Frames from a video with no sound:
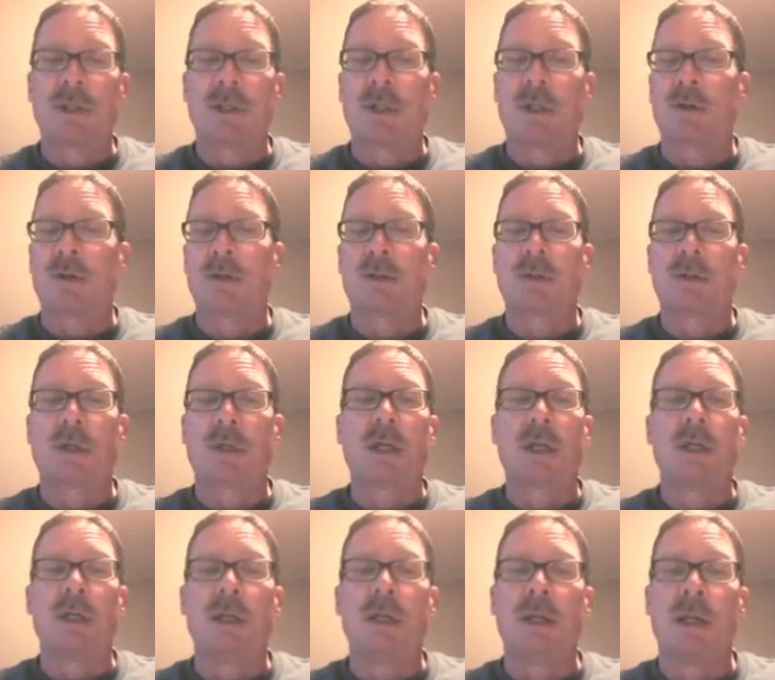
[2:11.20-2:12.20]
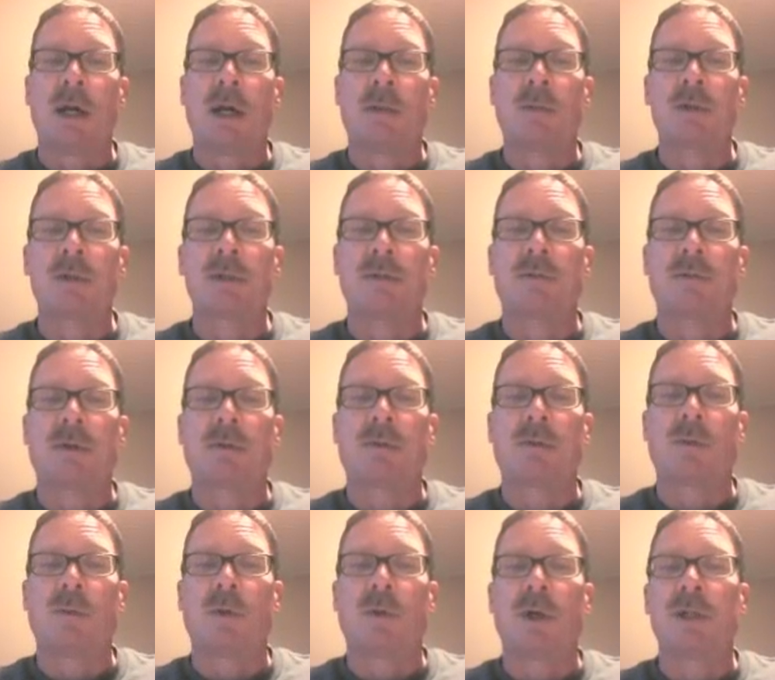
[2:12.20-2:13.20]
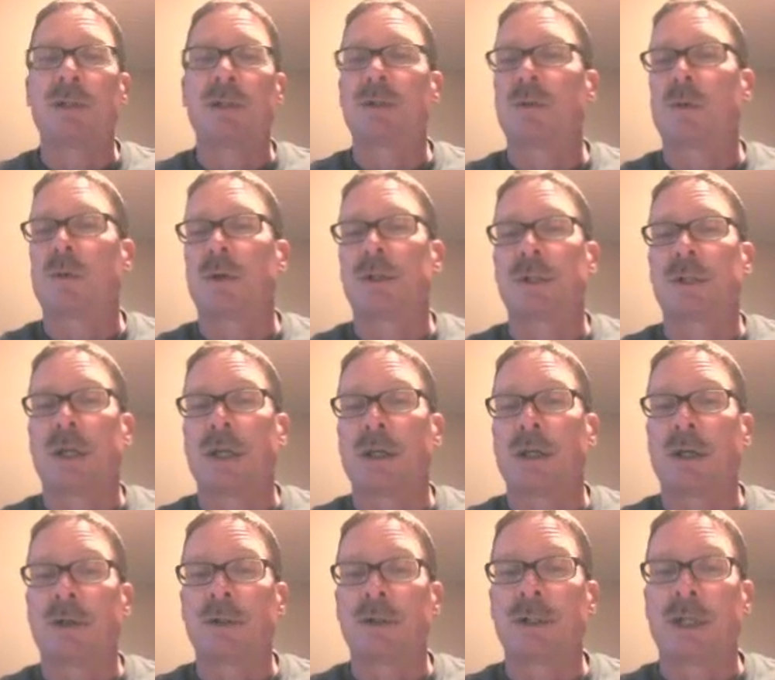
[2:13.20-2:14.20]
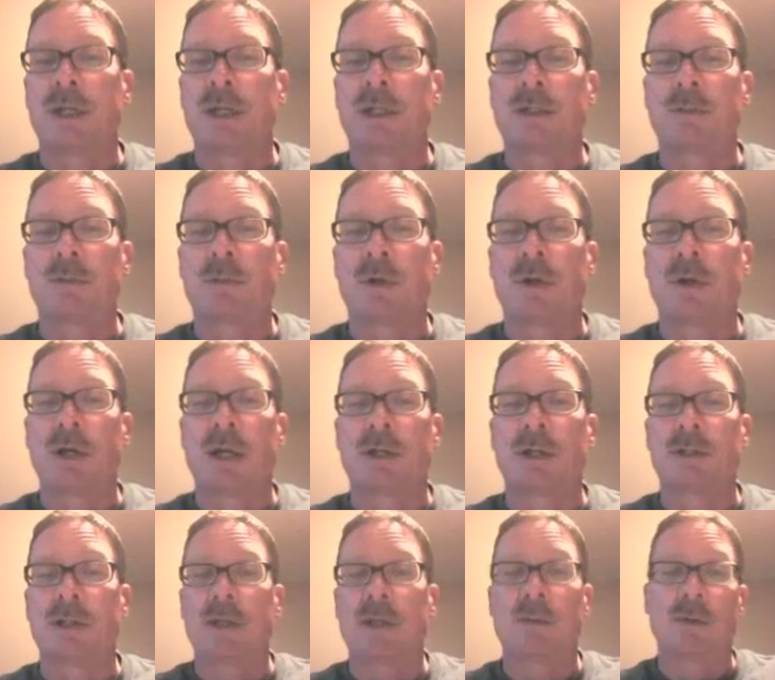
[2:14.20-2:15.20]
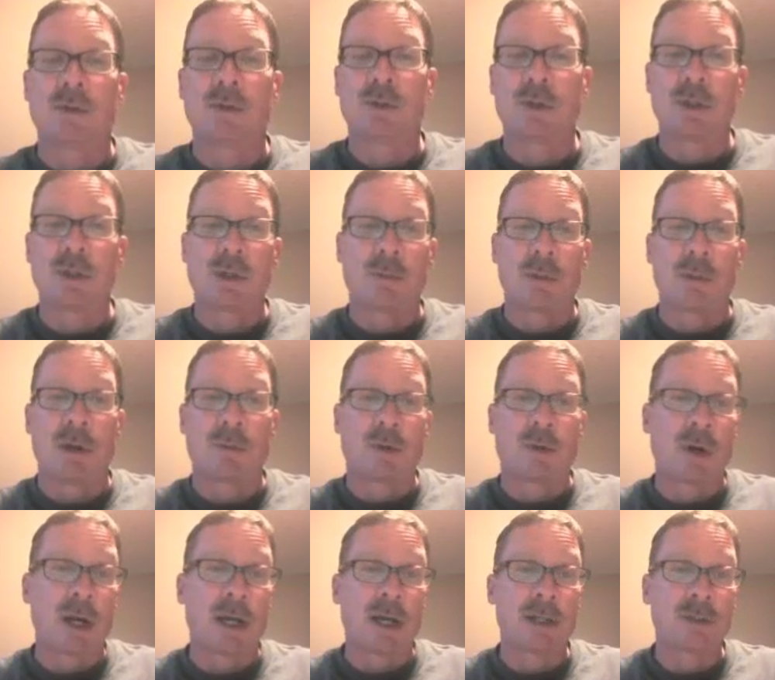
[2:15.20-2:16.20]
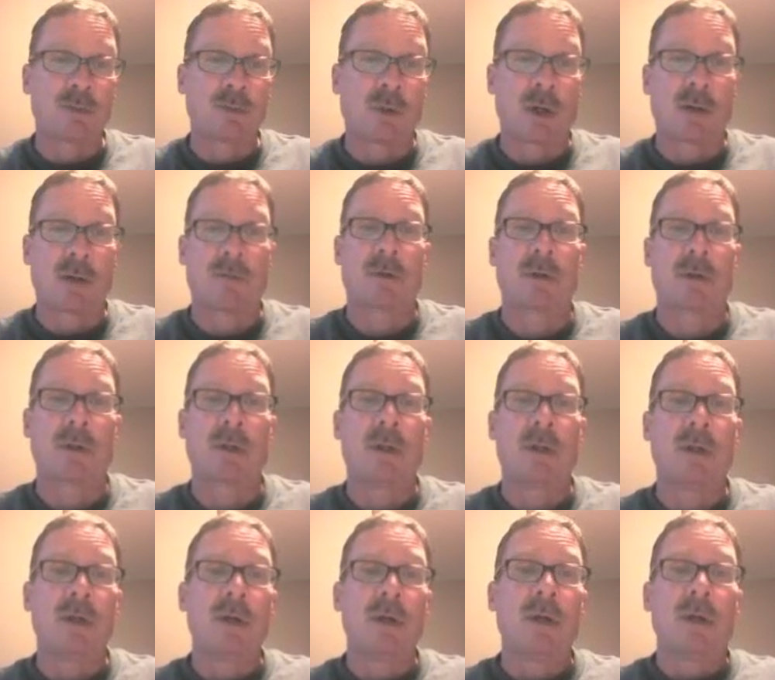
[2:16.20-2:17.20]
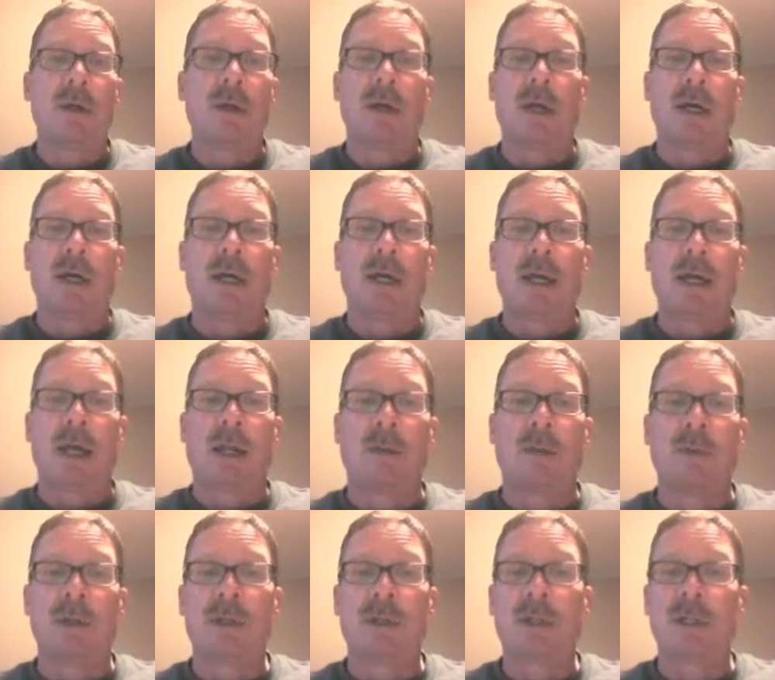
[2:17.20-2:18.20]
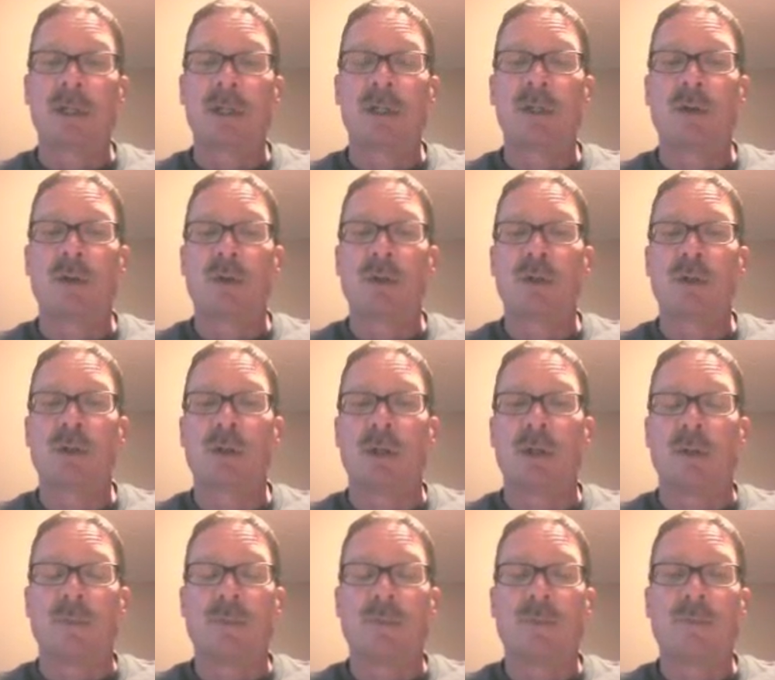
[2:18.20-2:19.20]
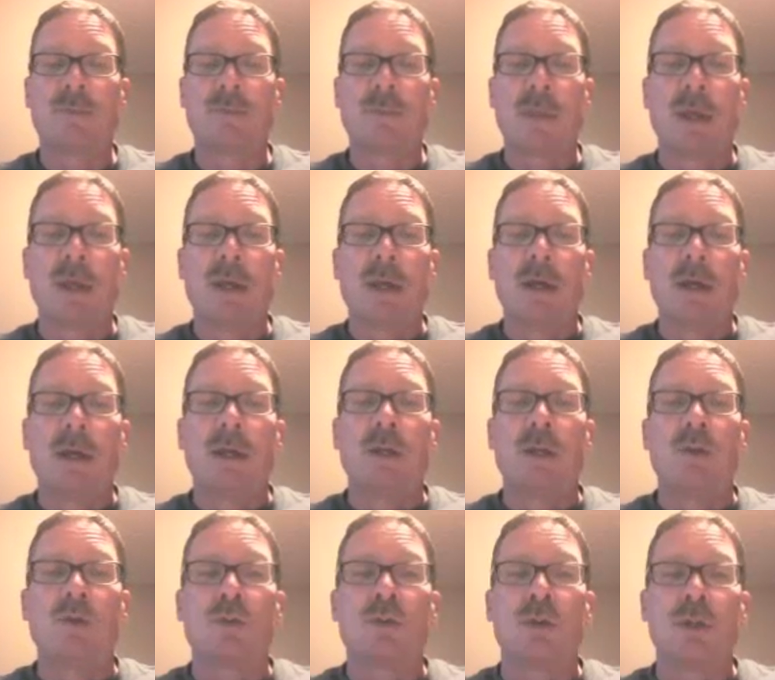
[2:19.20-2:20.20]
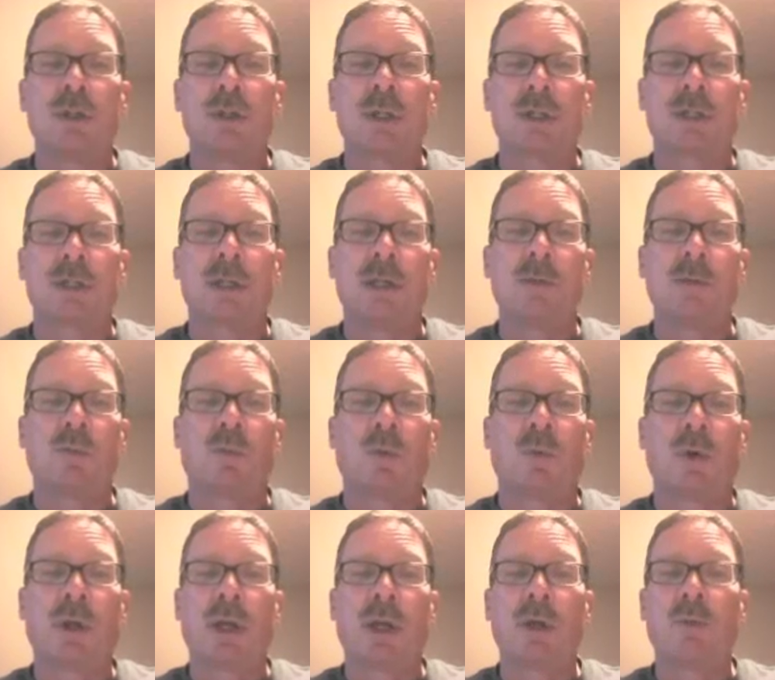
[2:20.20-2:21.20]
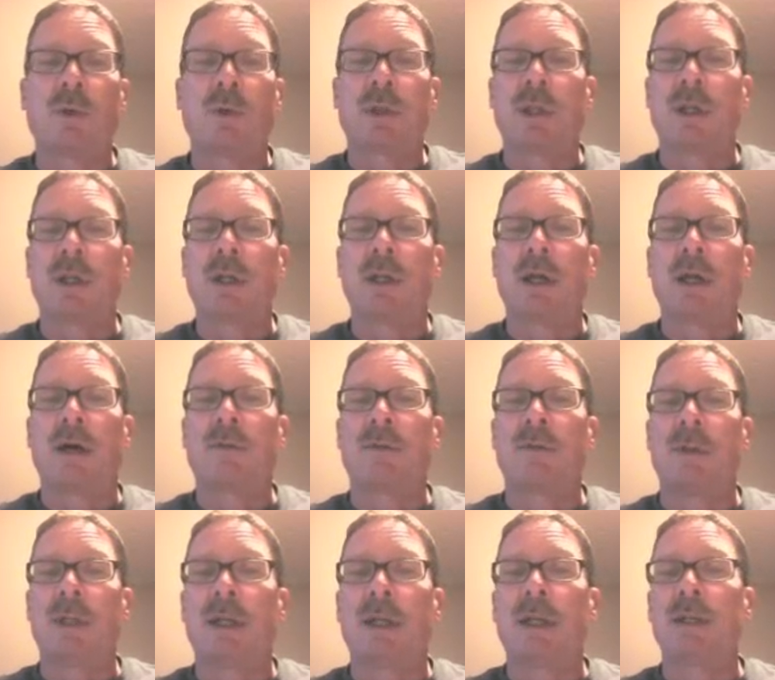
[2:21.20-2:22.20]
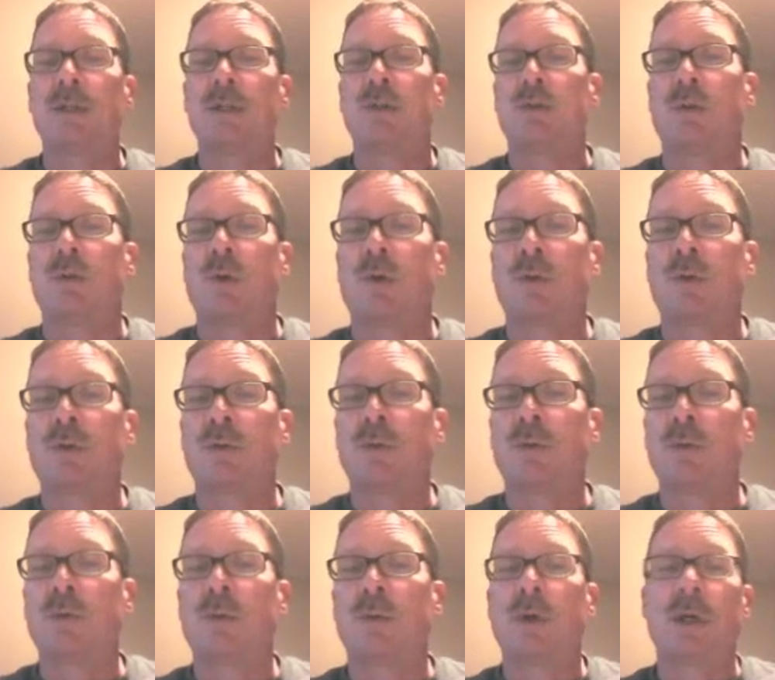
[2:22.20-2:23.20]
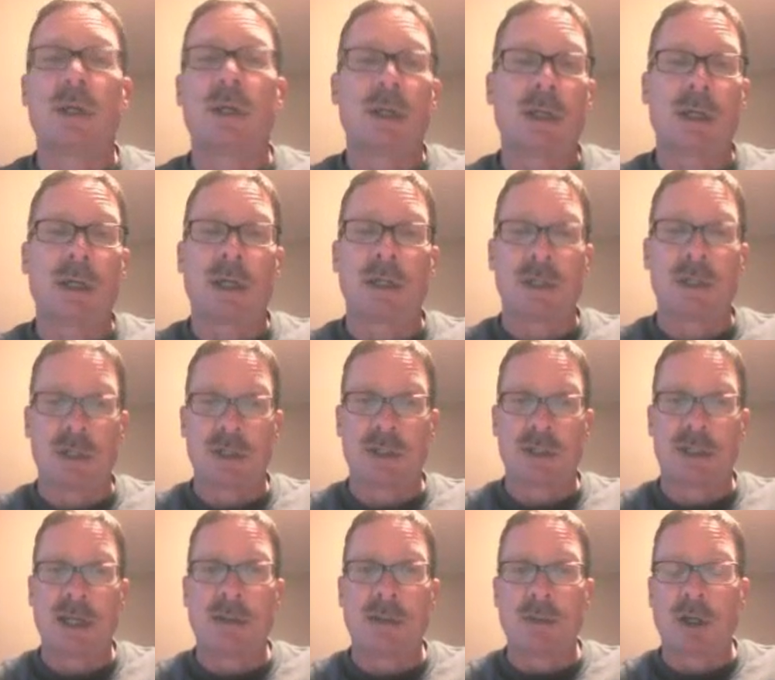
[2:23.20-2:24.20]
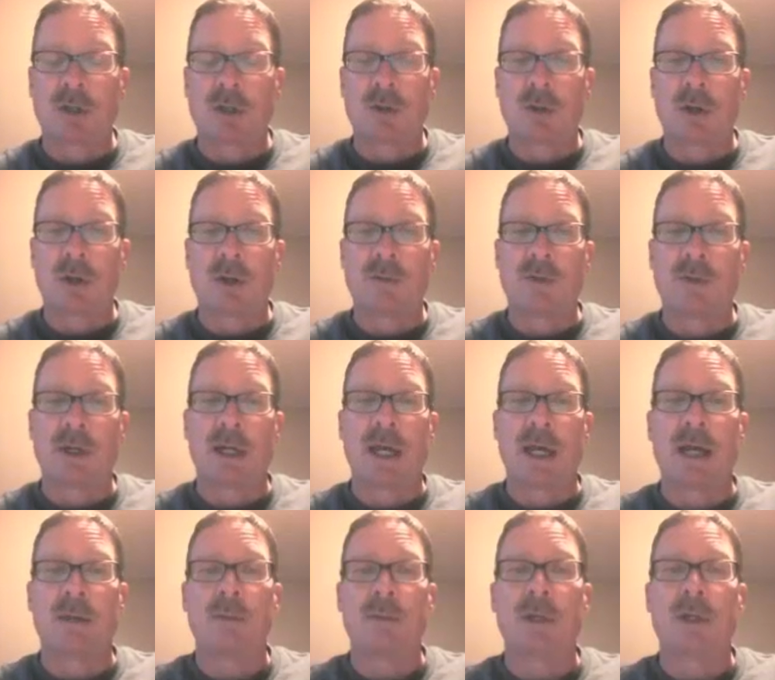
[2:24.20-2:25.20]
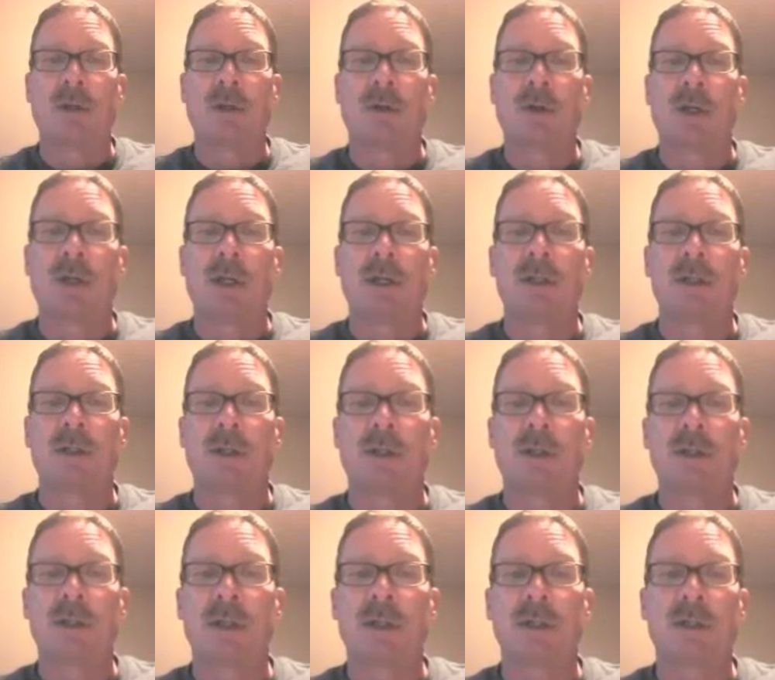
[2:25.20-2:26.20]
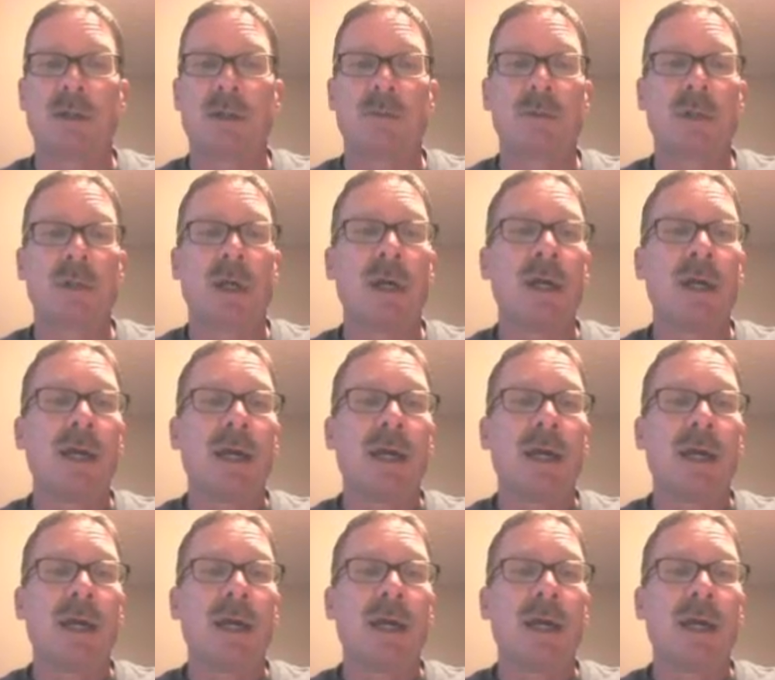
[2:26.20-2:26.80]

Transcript: There's numbers of different ones, or it's like understanding the periodic table. Should you memorize where every element is? No, you shouldn't. You should just keep working with it enough, and then as you go through a systemic look of anatomy and look at each of the systems,